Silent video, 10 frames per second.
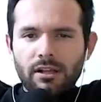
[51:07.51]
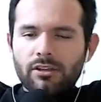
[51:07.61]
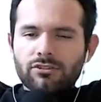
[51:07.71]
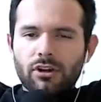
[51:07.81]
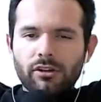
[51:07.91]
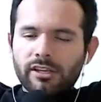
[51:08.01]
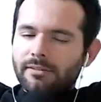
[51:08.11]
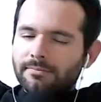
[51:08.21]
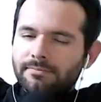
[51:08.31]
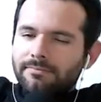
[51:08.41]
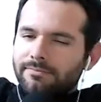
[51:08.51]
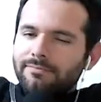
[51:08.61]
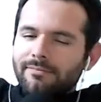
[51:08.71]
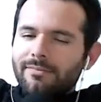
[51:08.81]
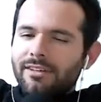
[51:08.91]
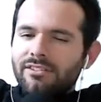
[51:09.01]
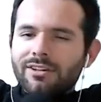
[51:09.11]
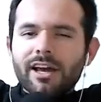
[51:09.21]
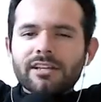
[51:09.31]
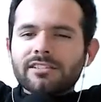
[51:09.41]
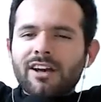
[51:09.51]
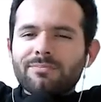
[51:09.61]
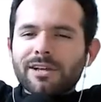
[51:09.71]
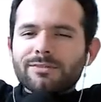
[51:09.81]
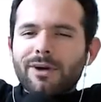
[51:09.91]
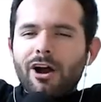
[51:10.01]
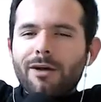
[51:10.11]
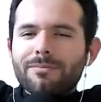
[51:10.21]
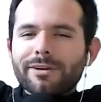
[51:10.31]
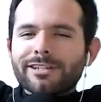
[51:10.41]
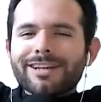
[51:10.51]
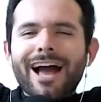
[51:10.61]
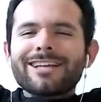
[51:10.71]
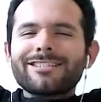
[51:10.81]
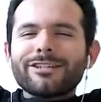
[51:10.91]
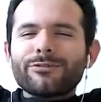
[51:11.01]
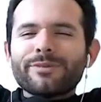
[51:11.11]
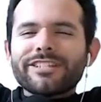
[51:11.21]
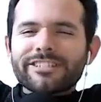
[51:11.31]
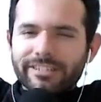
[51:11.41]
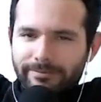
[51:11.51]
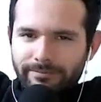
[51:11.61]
Charlie, still got a soft place in my heart, buddy. I still miss you.